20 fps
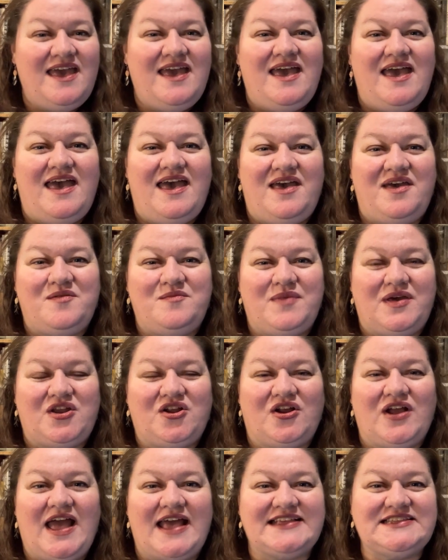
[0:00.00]
but
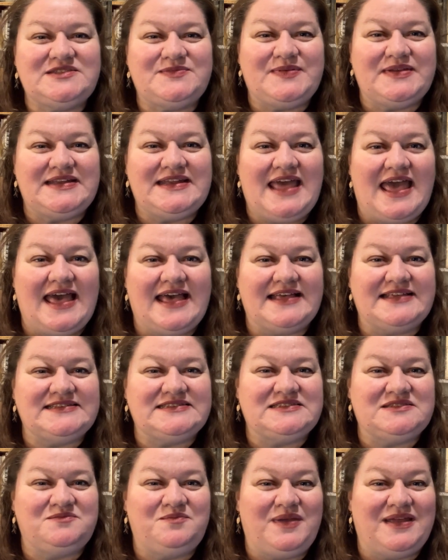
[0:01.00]
her husband
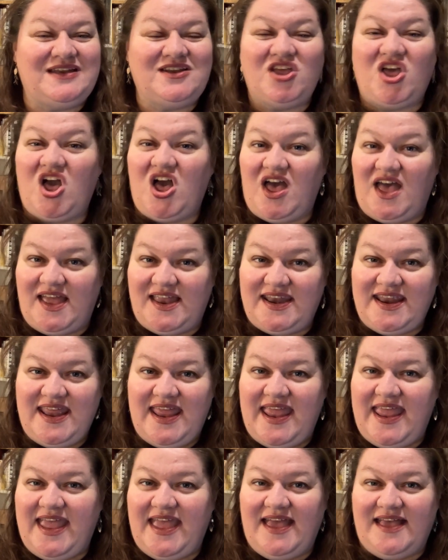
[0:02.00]
has been gone,
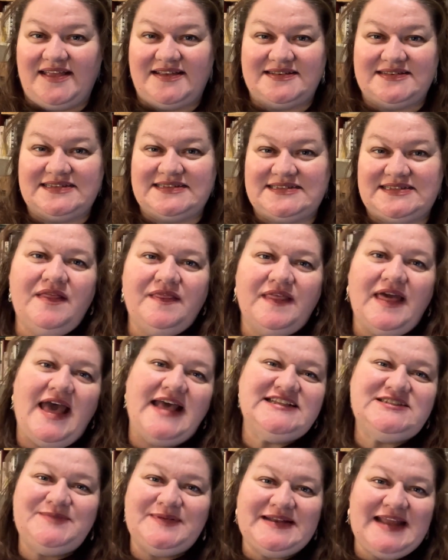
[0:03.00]
and the
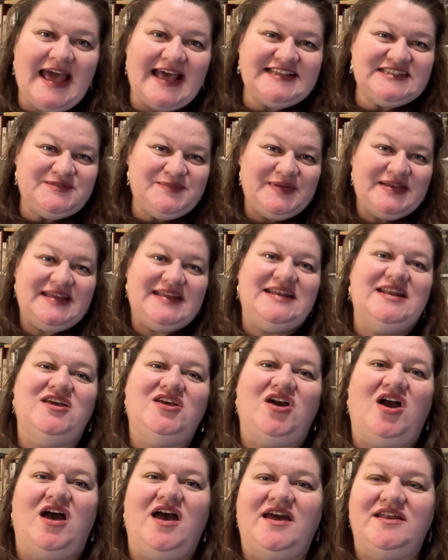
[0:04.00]
husband has been
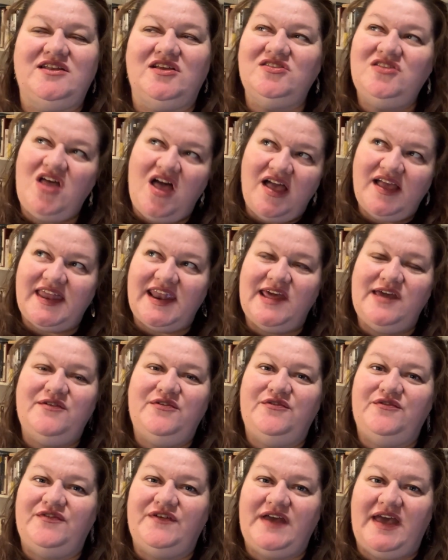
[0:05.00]
gone long
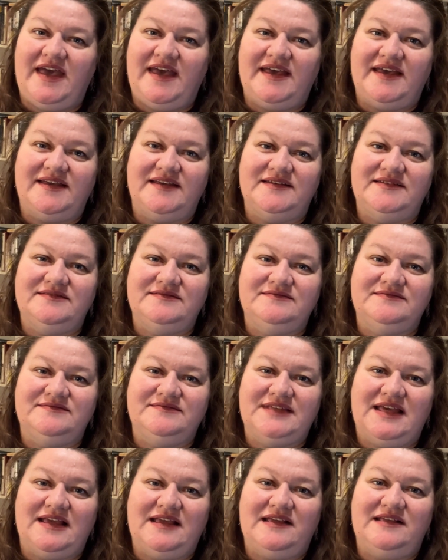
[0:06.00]
enough
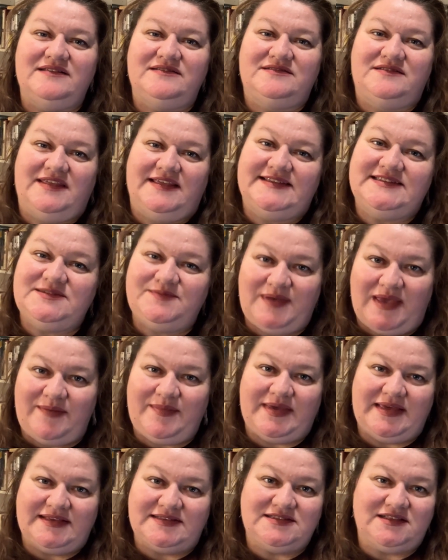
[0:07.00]
that this
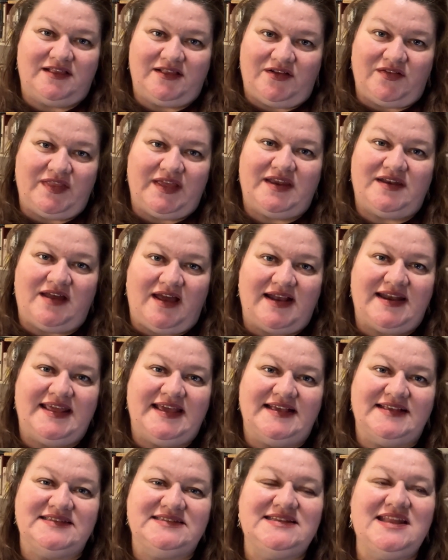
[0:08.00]
baby is clearly not
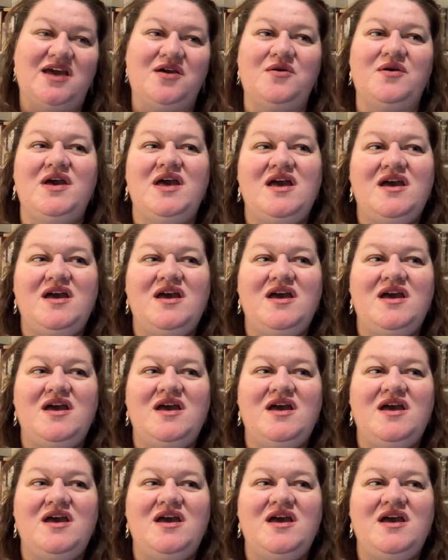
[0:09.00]
his. Now,